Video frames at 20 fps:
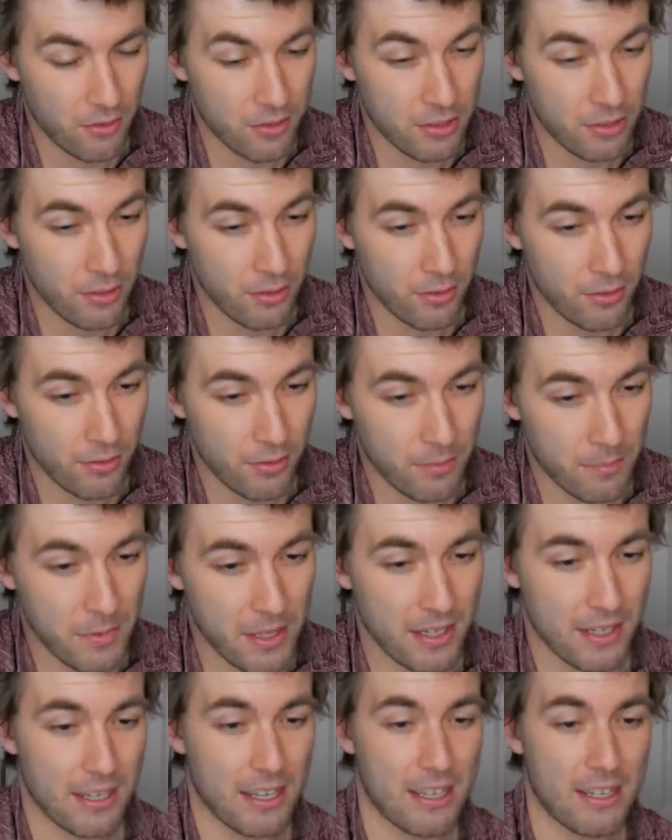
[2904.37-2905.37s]
to
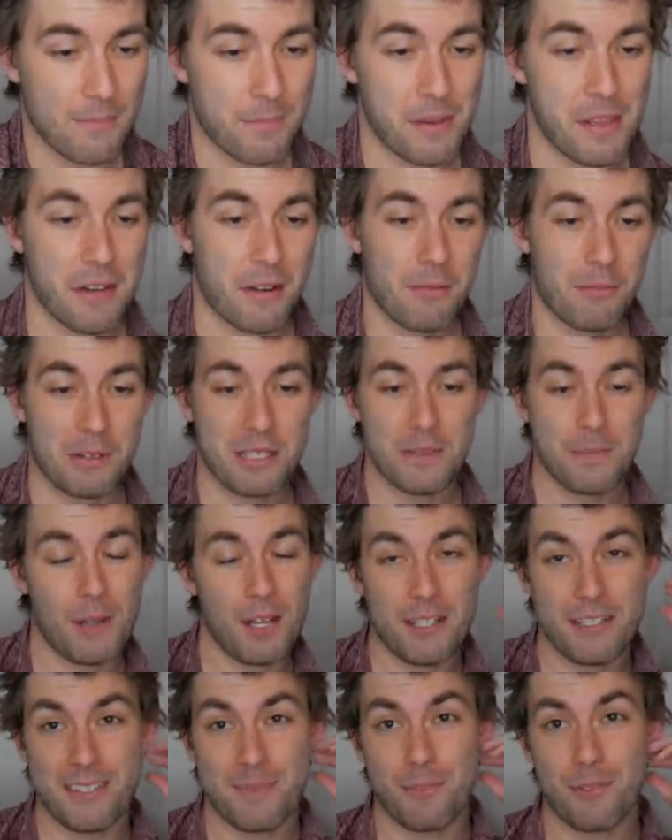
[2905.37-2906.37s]
mitigate being a
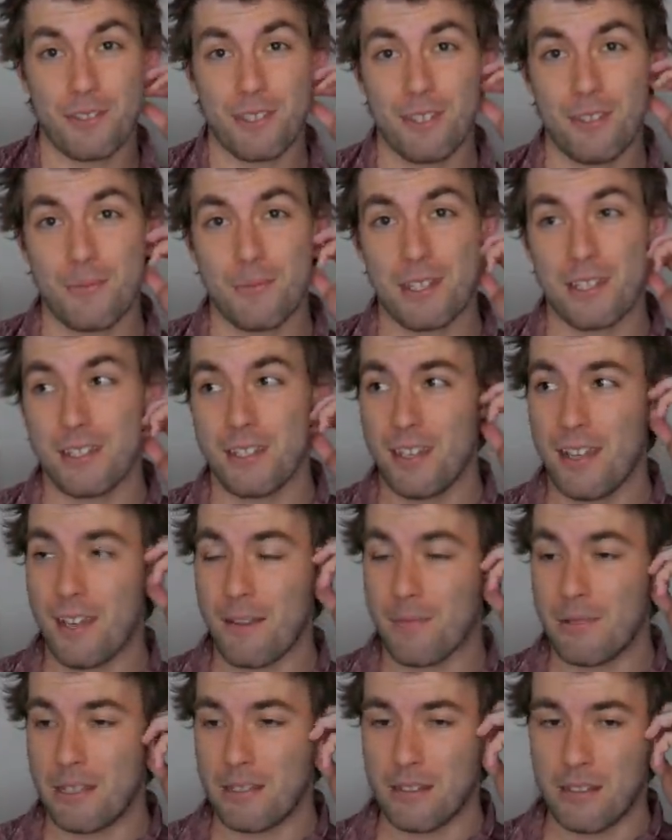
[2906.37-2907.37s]
responsible human? Yeah,
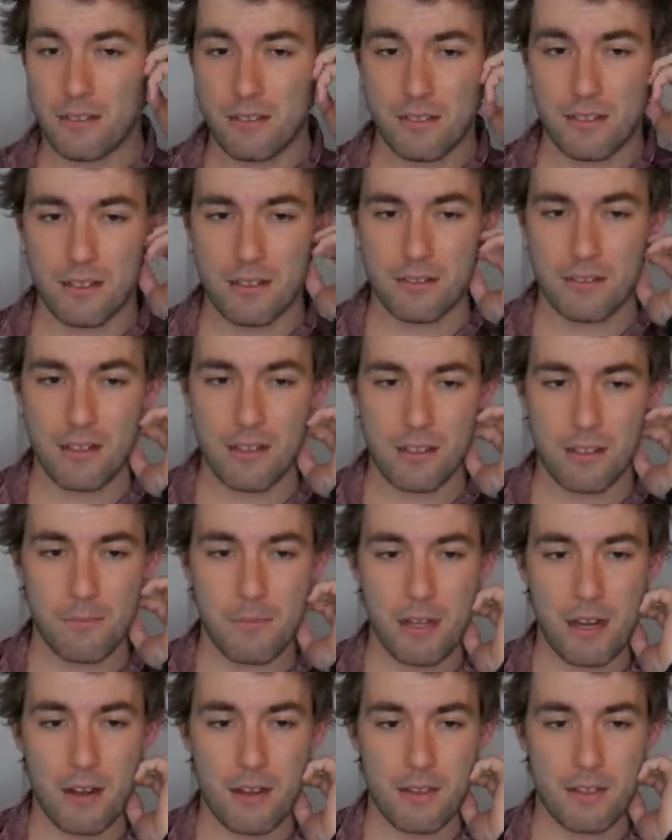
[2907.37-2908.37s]
I mean, there's nothing
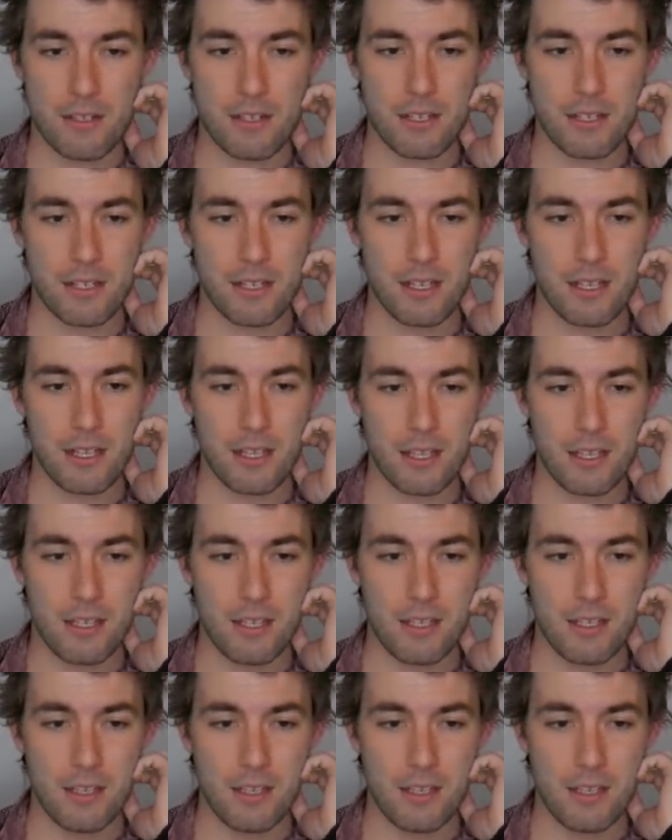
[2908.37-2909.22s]
better than just, like,